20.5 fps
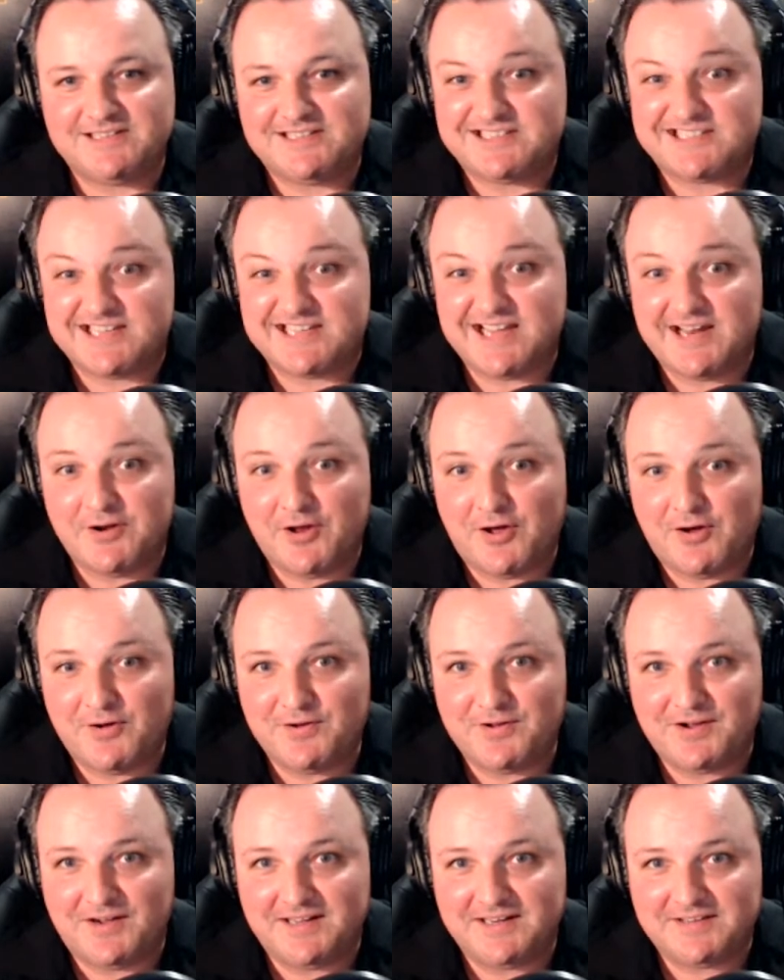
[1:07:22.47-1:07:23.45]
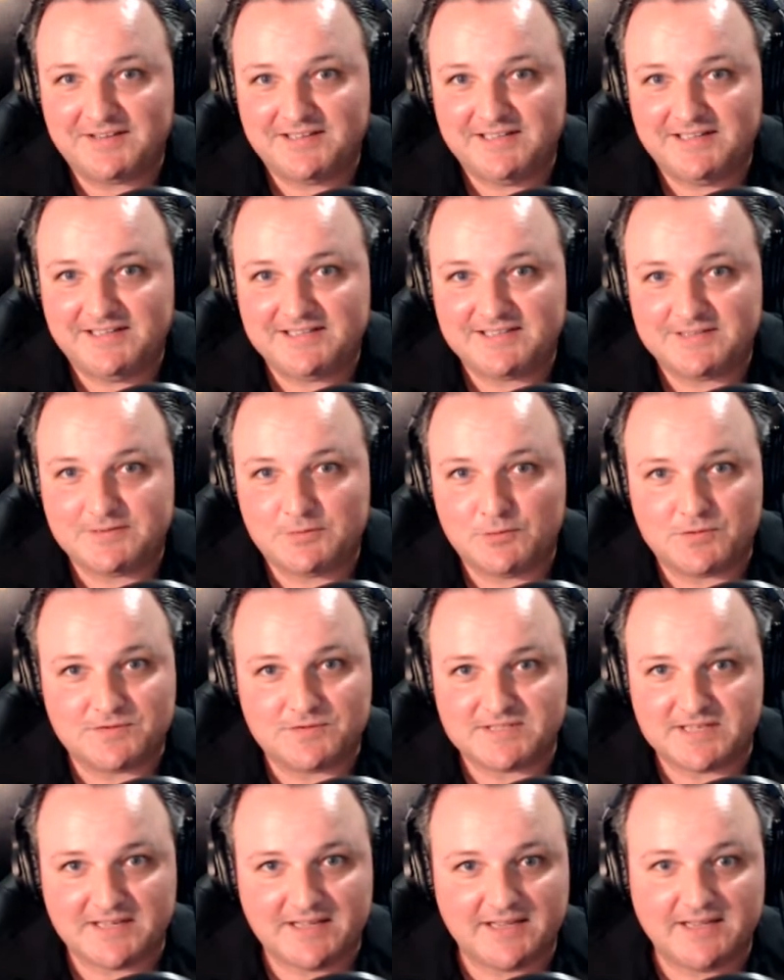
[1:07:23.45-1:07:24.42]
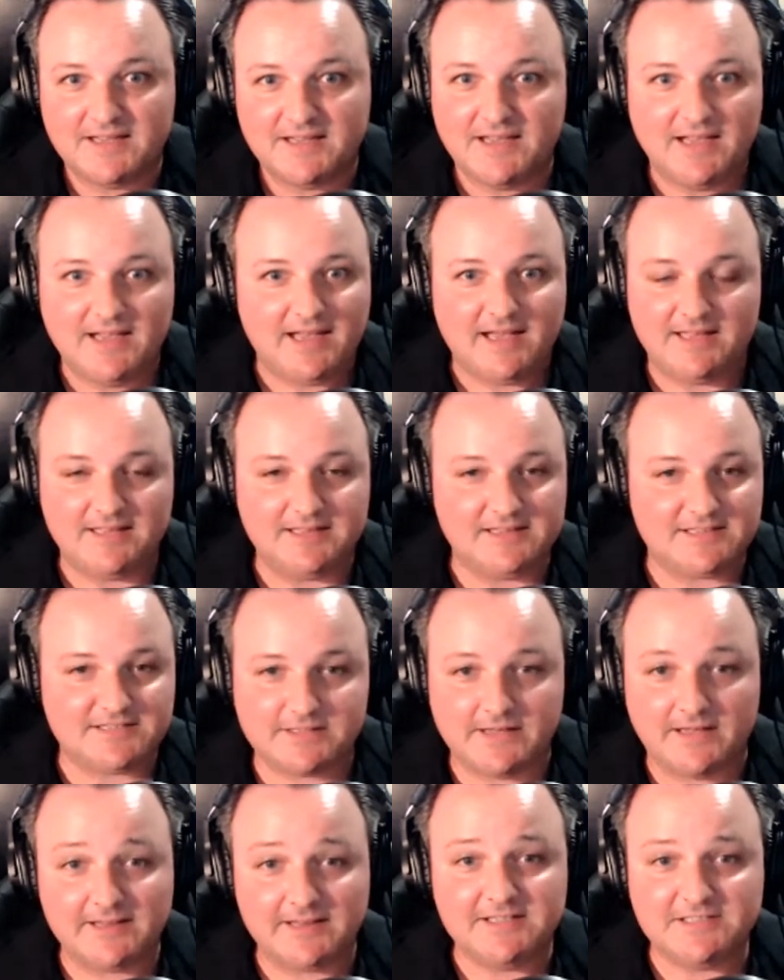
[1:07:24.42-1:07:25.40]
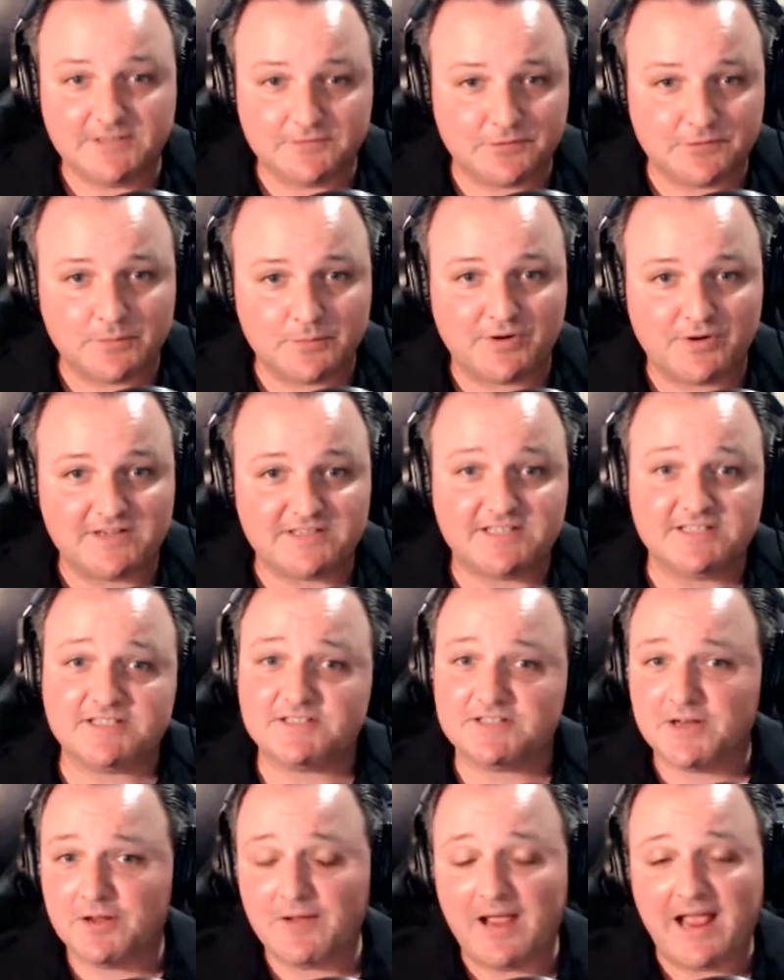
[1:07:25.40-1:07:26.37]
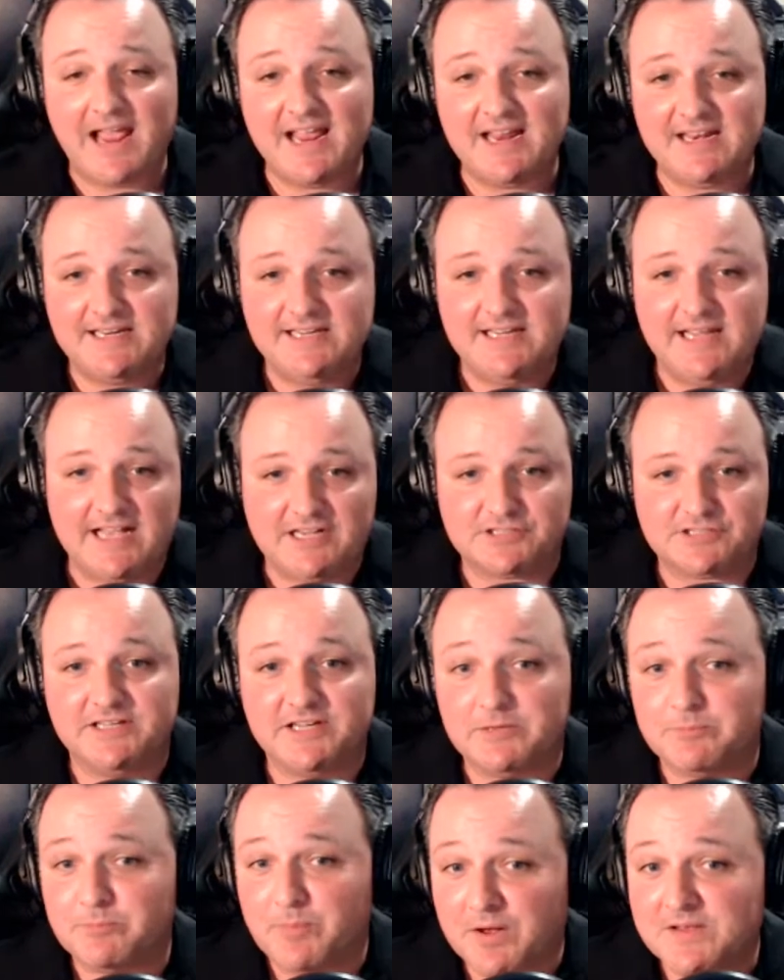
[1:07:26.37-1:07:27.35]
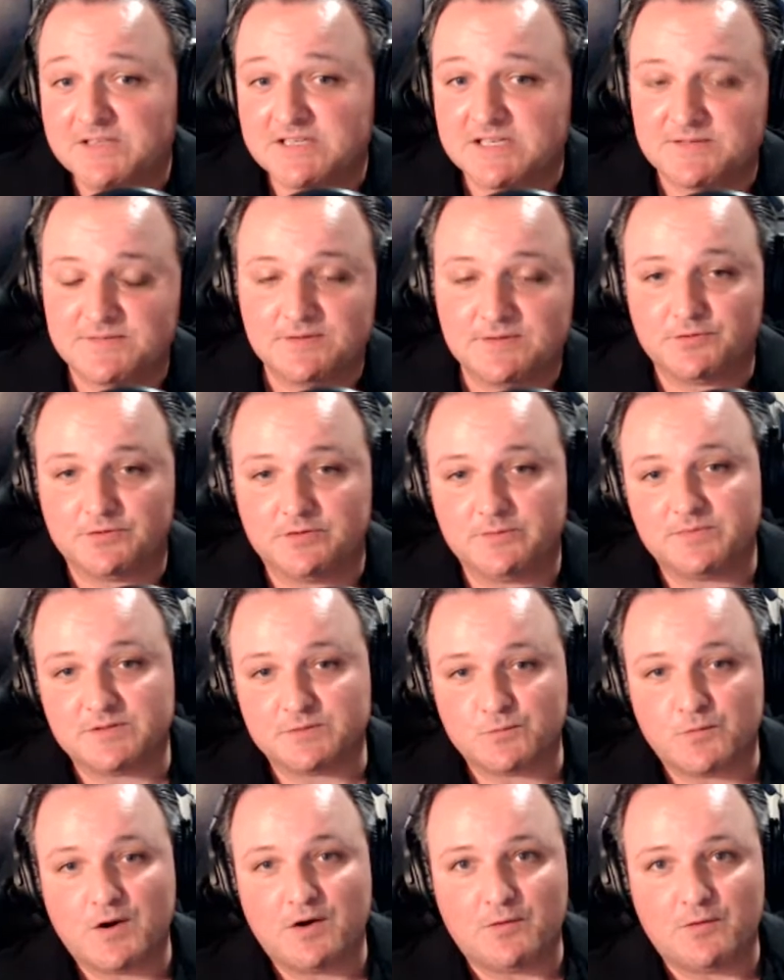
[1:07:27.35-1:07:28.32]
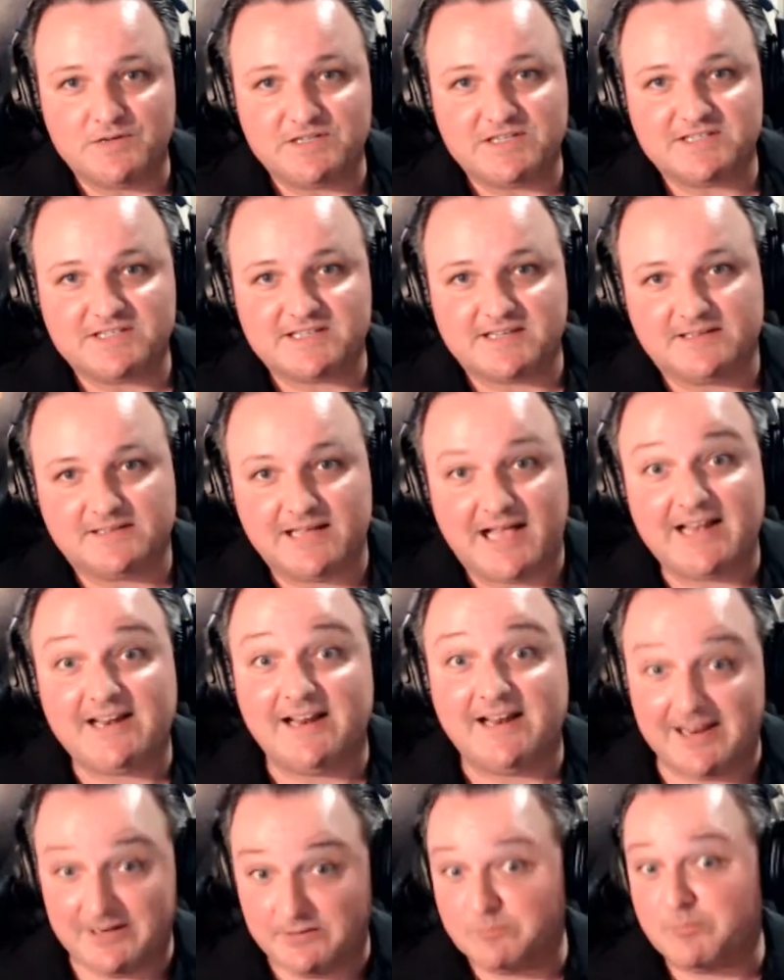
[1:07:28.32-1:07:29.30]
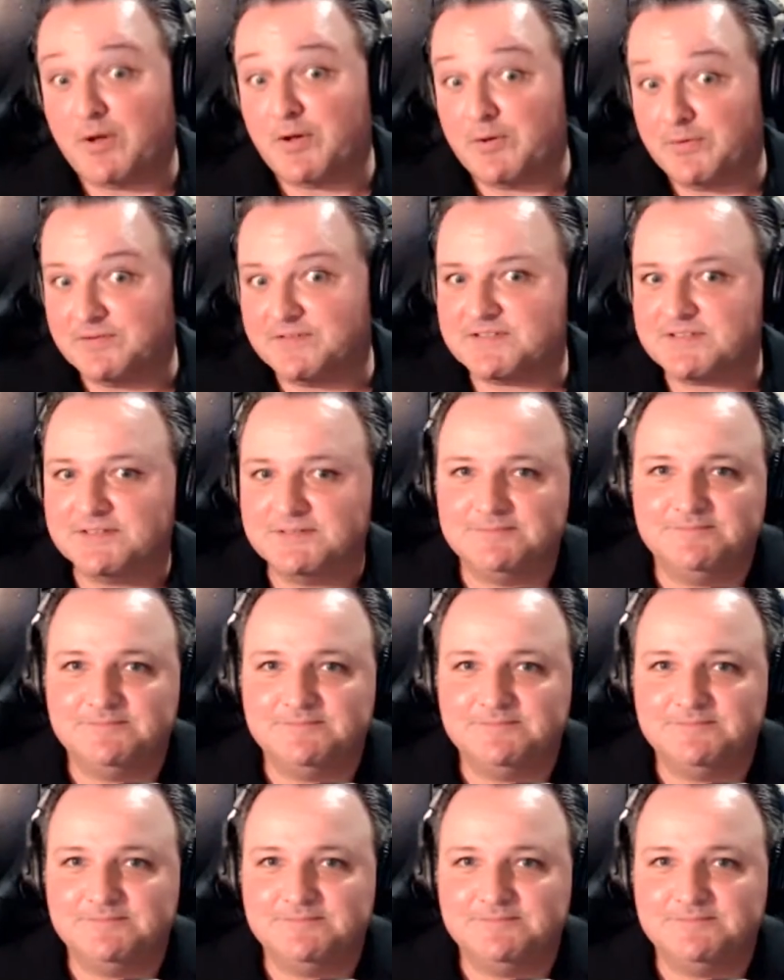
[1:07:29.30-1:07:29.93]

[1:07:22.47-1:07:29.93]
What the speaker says: Just say no, kind of thing, or is there a slightly different process? Because I know Andy actually composes with the group as well, which is an added bonus.